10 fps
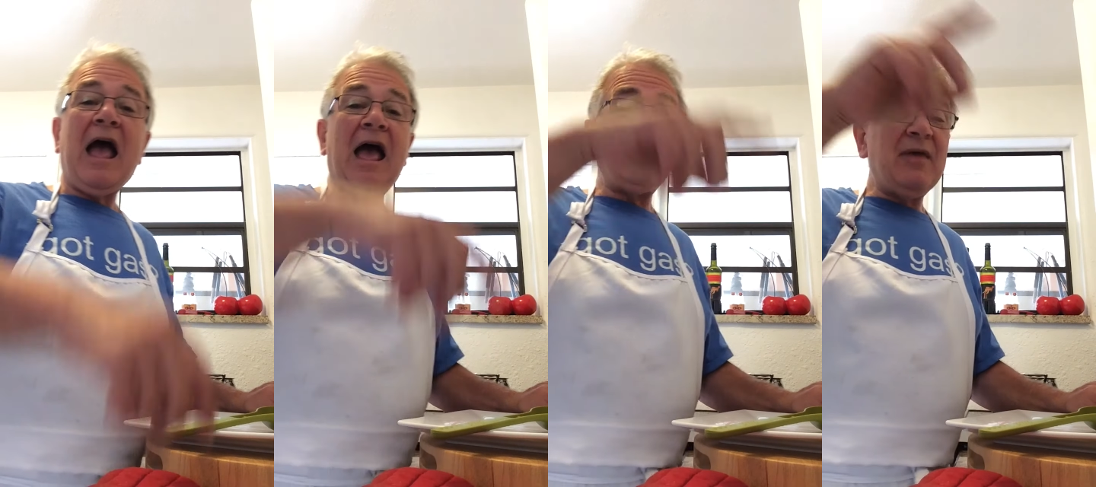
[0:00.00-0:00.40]

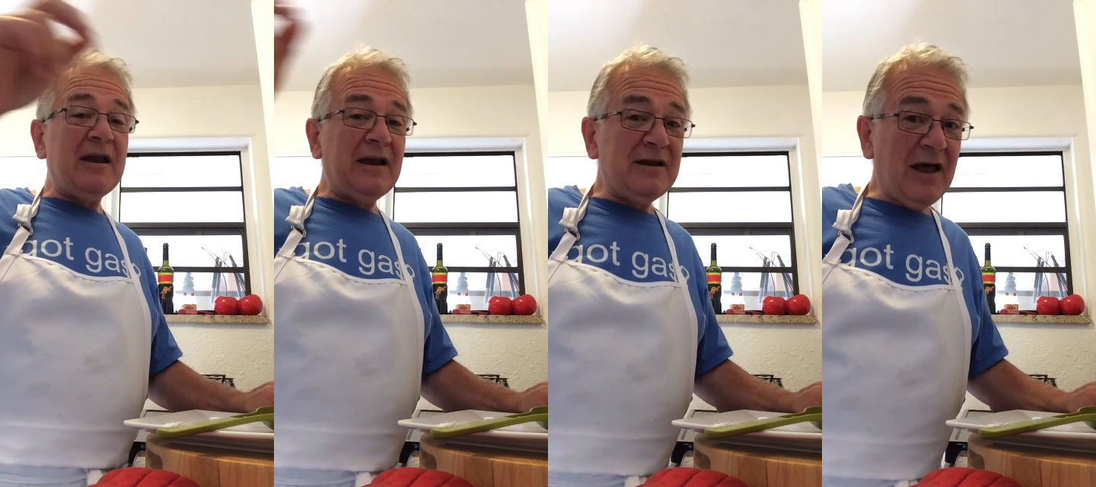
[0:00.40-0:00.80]
And
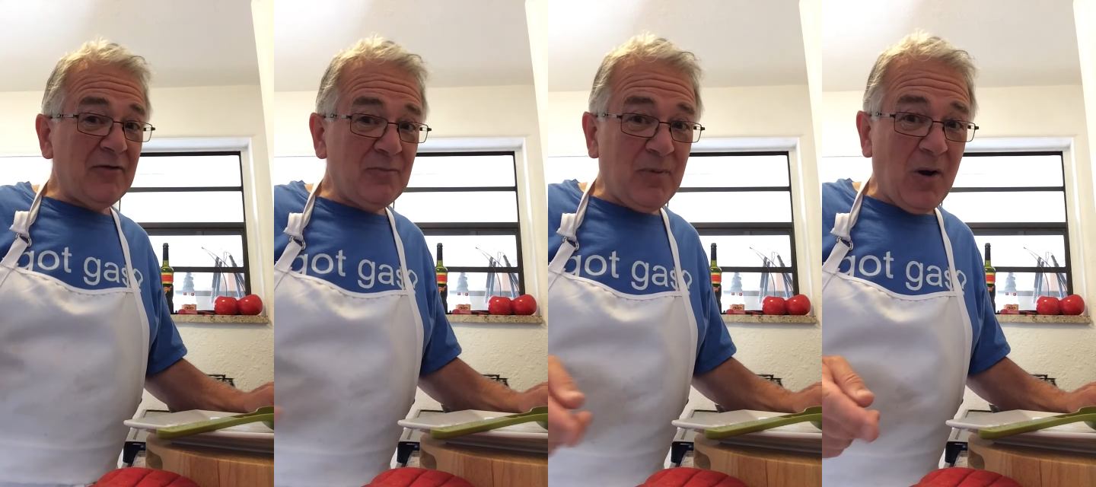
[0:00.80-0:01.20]
then
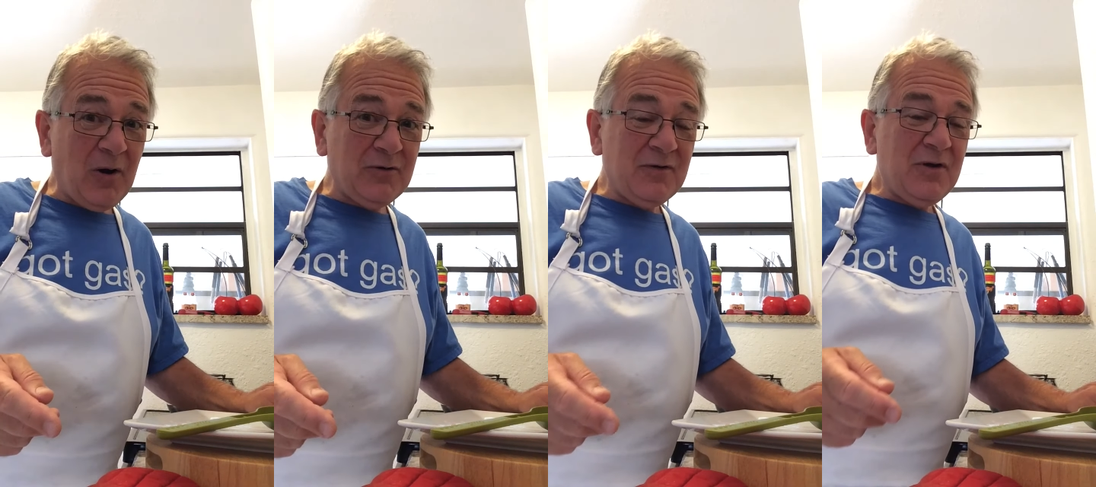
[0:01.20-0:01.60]
another
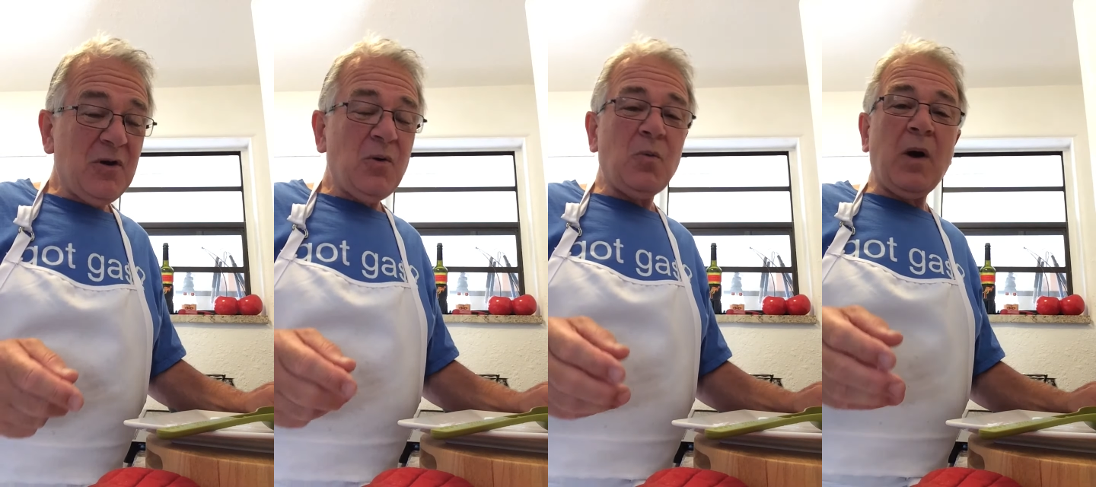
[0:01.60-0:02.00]
part
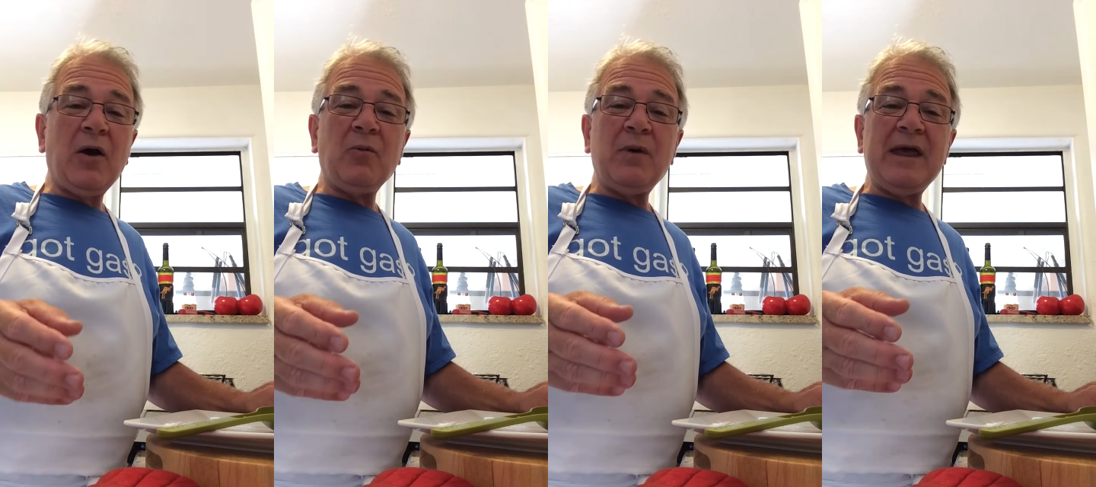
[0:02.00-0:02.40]

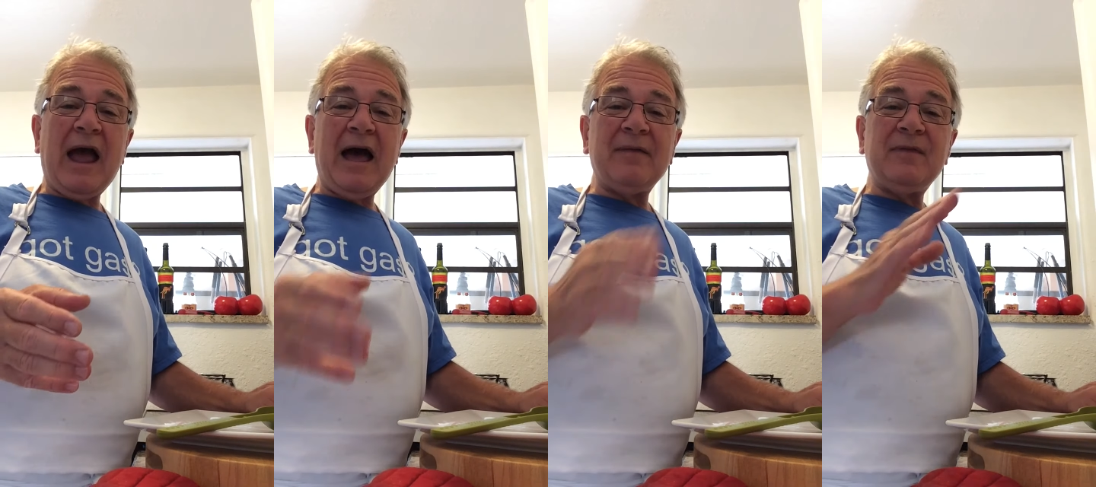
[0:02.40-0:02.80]
where we
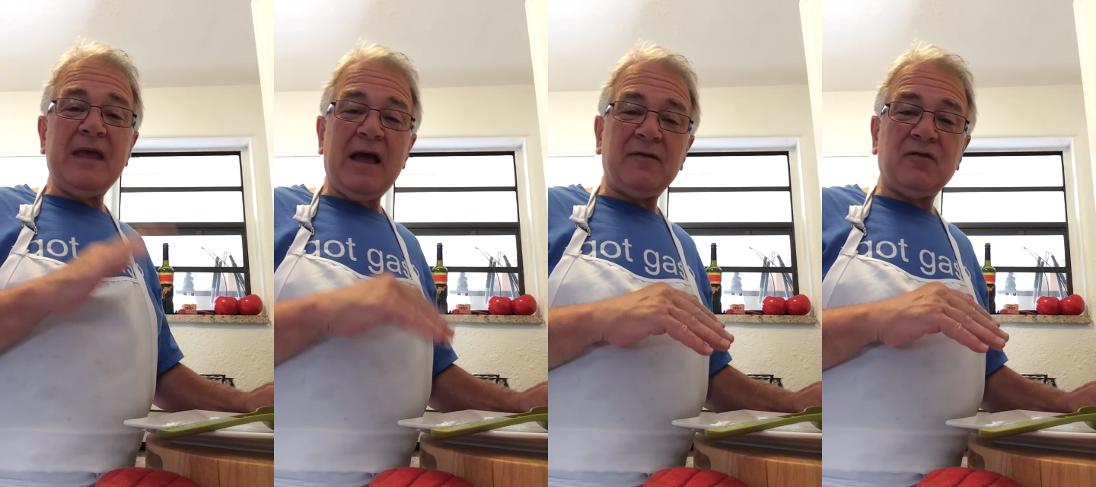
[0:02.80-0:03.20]
add
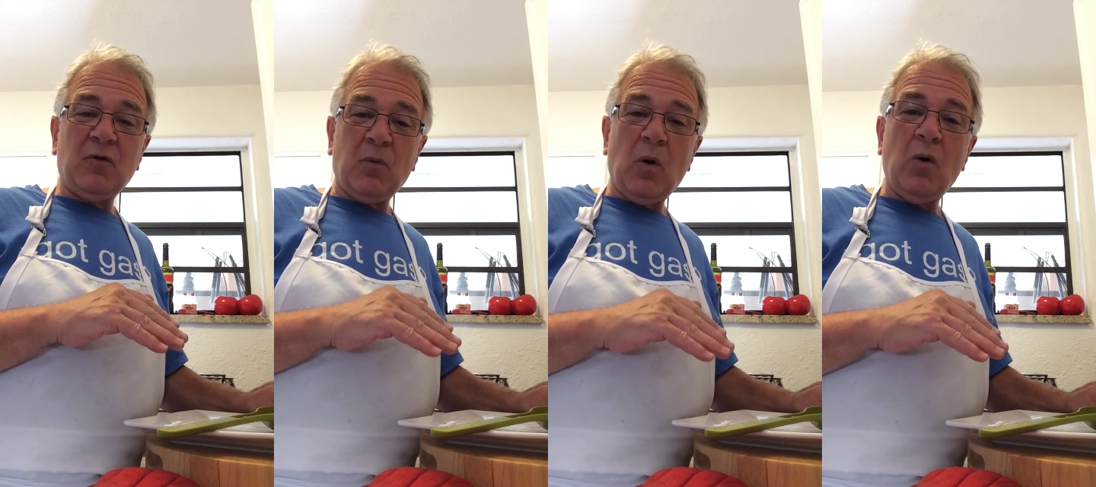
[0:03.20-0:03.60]
the
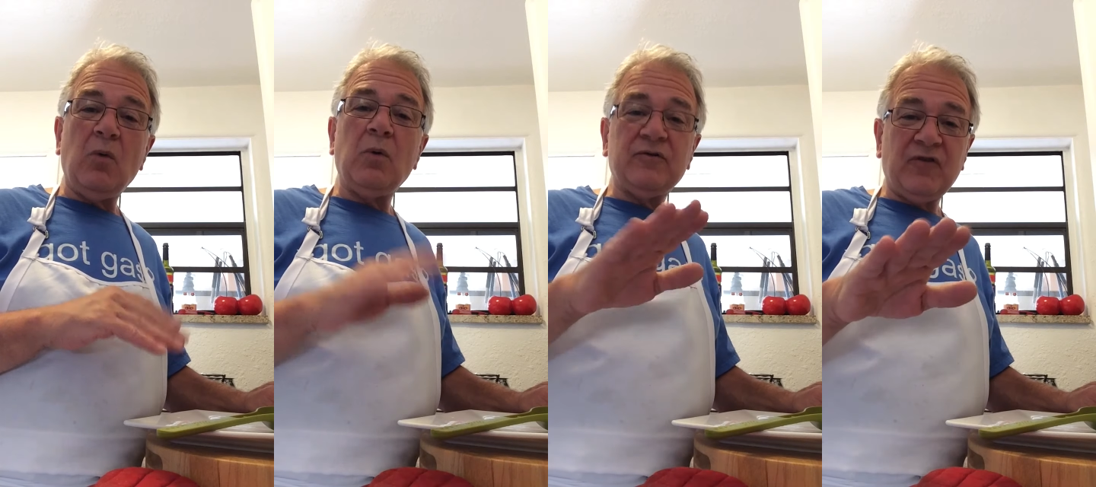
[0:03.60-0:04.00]

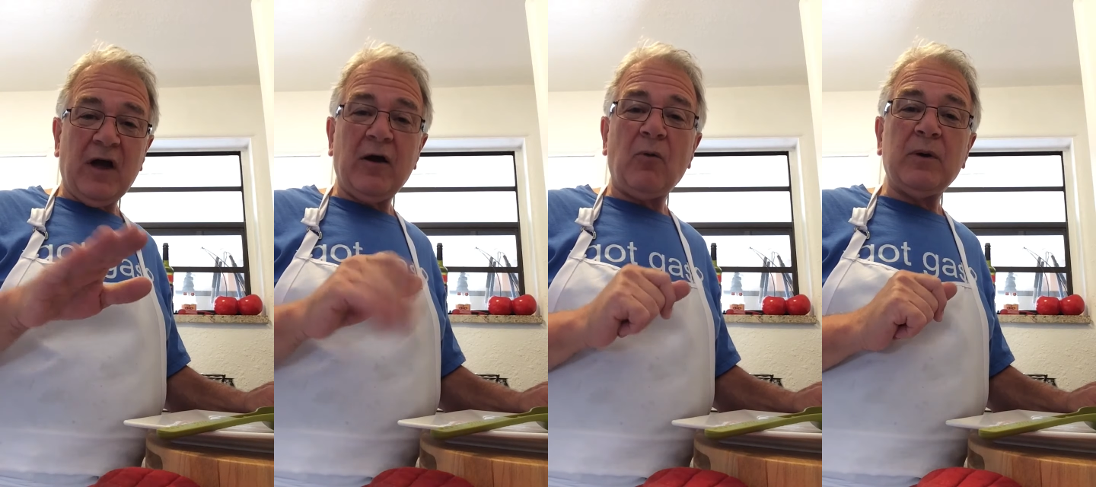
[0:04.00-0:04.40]
escarole, which
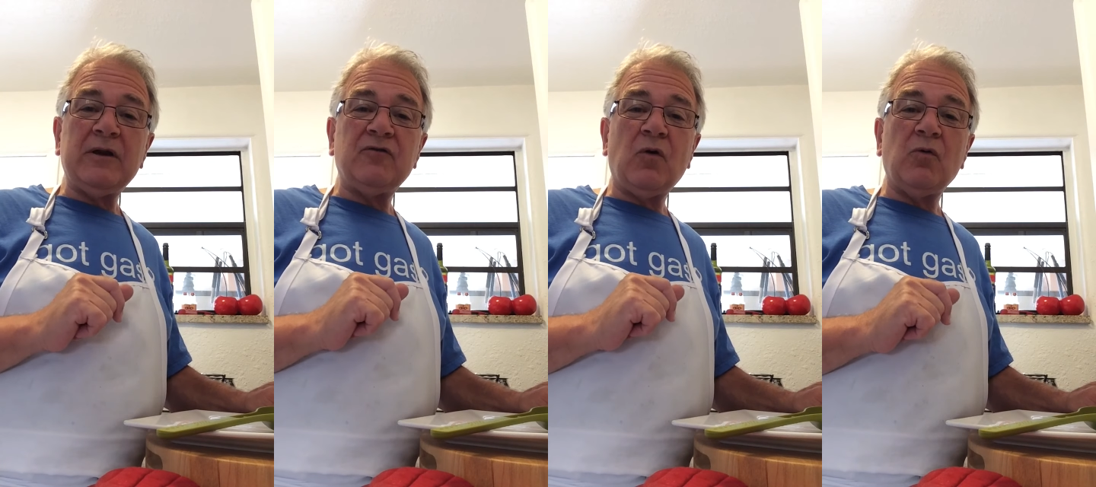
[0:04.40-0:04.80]
I
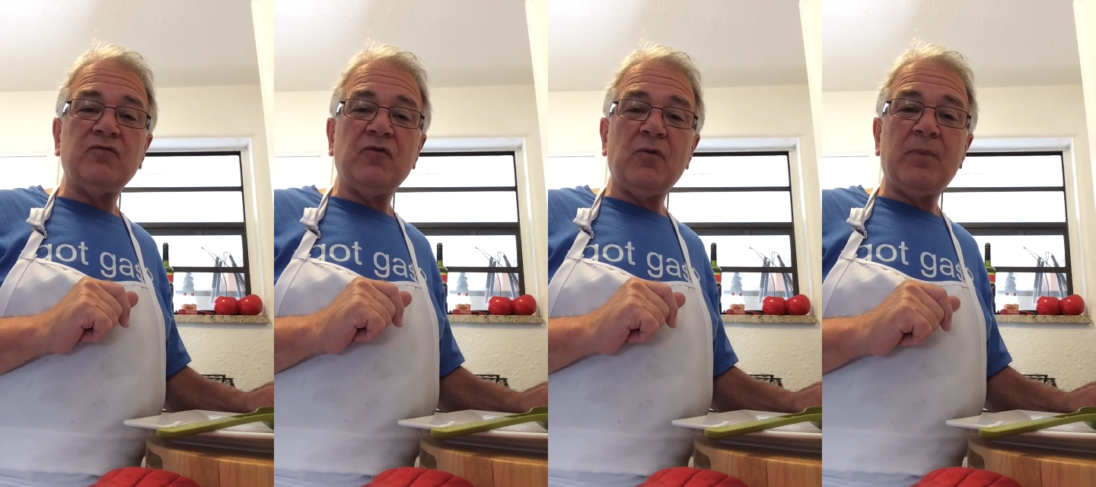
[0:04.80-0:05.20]
already
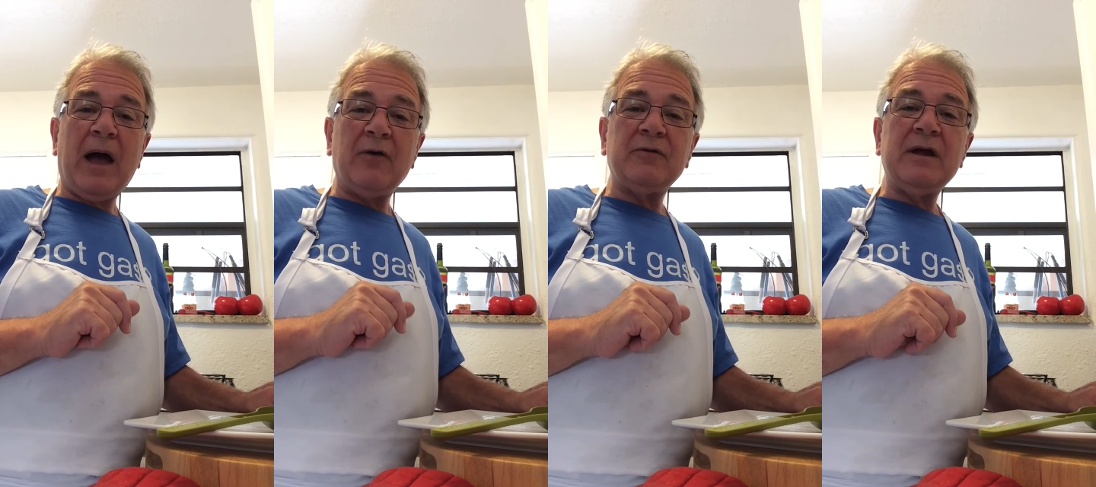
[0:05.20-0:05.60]
told you
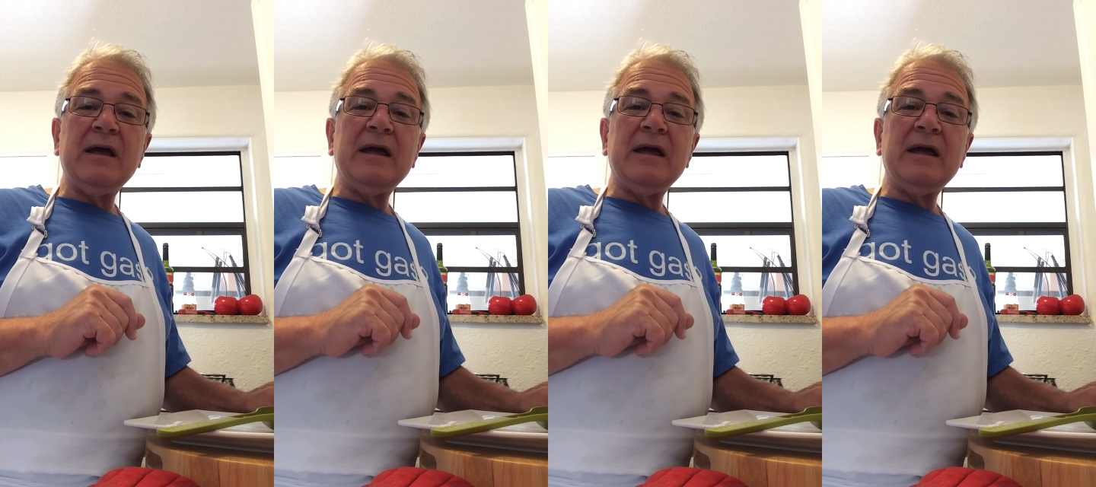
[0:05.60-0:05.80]
about.